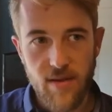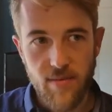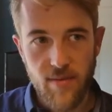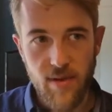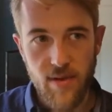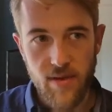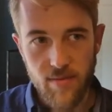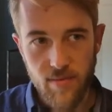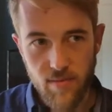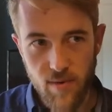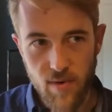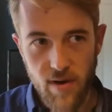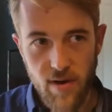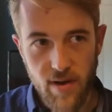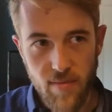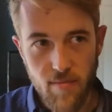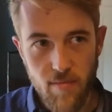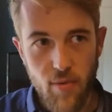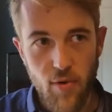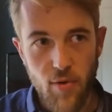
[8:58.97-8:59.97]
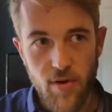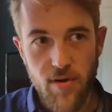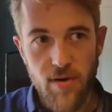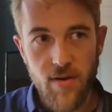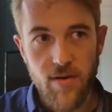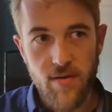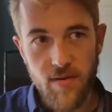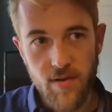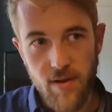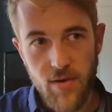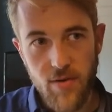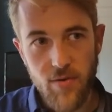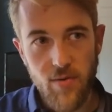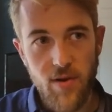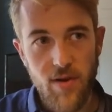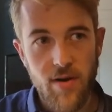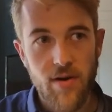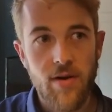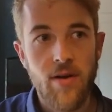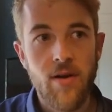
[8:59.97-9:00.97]
that we want to import
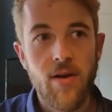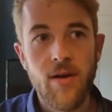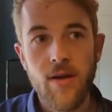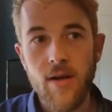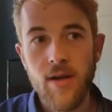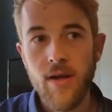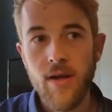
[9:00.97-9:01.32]
into here.